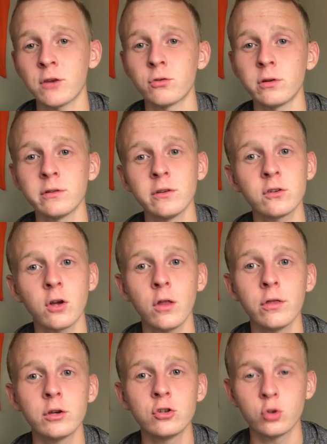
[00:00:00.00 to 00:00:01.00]
back drill. This is
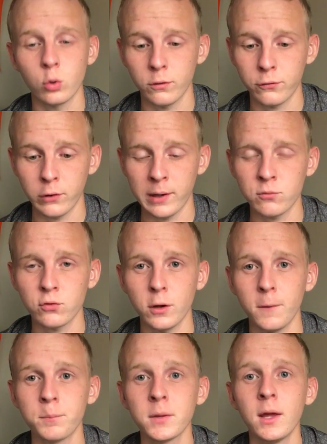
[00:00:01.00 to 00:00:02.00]
called the Doorframe
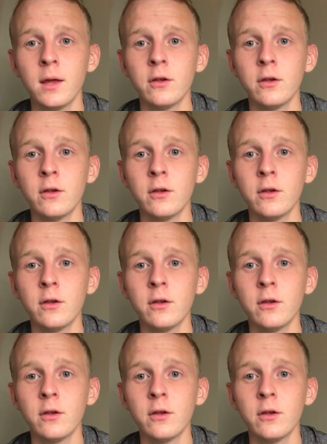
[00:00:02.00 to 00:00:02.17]
drill.